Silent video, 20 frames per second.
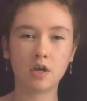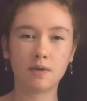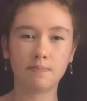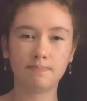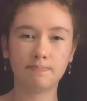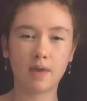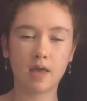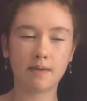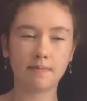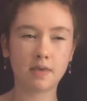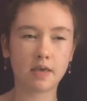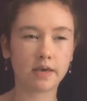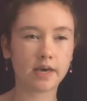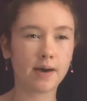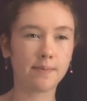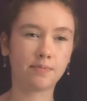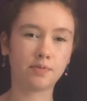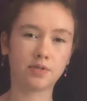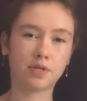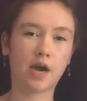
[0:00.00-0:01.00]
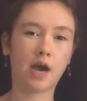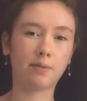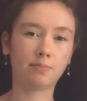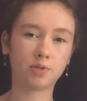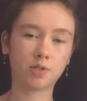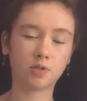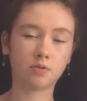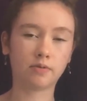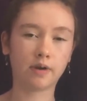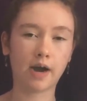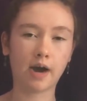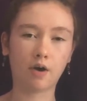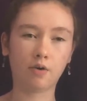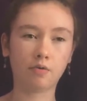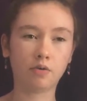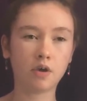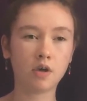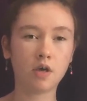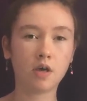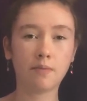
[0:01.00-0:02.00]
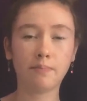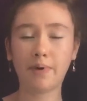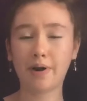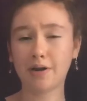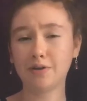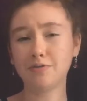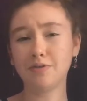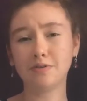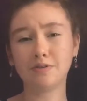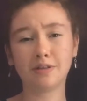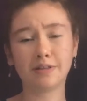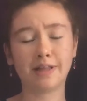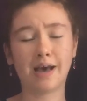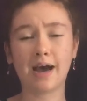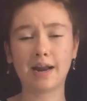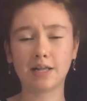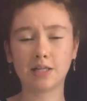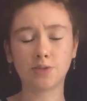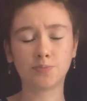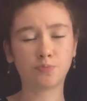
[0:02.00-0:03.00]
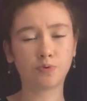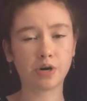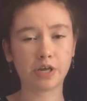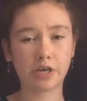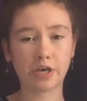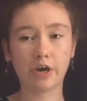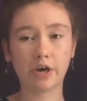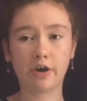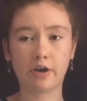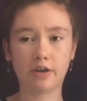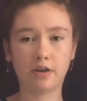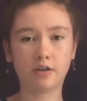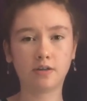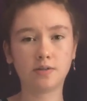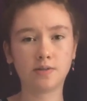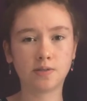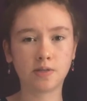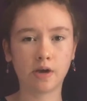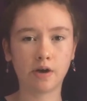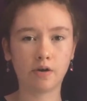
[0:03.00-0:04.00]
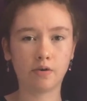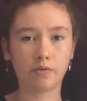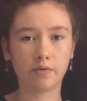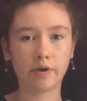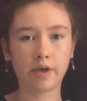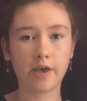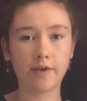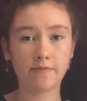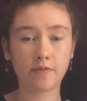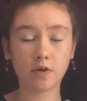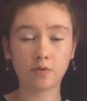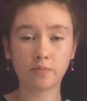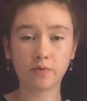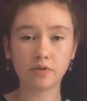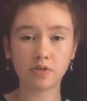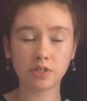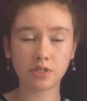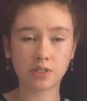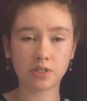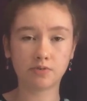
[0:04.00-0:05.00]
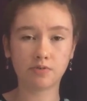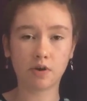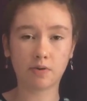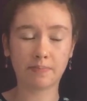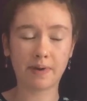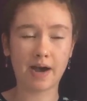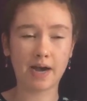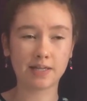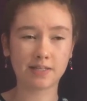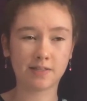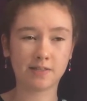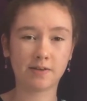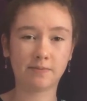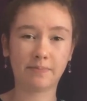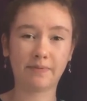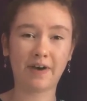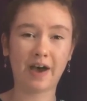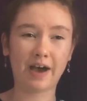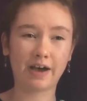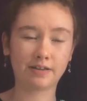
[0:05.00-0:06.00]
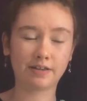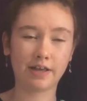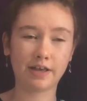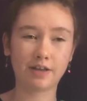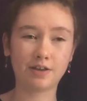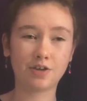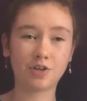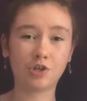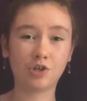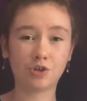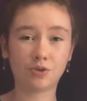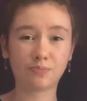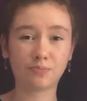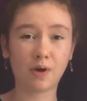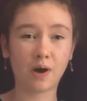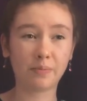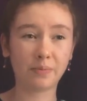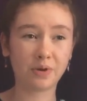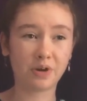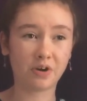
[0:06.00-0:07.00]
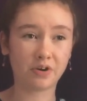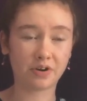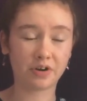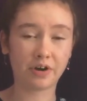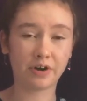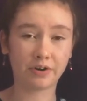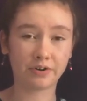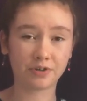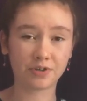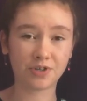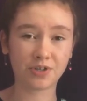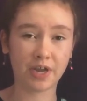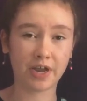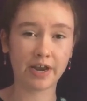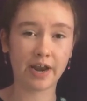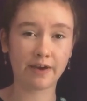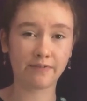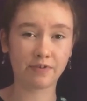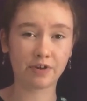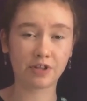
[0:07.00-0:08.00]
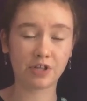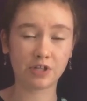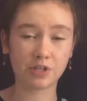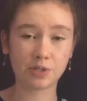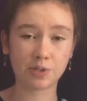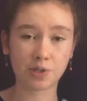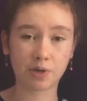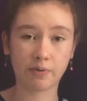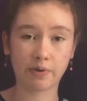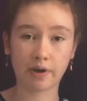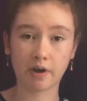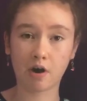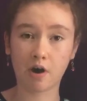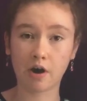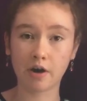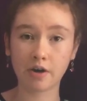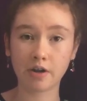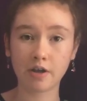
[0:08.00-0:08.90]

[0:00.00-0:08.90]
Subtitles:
maybe a couple times throughout. But other than that, it's pretty good. So if you're willing to look past the fact that you're probably not going to understand everything that's going on,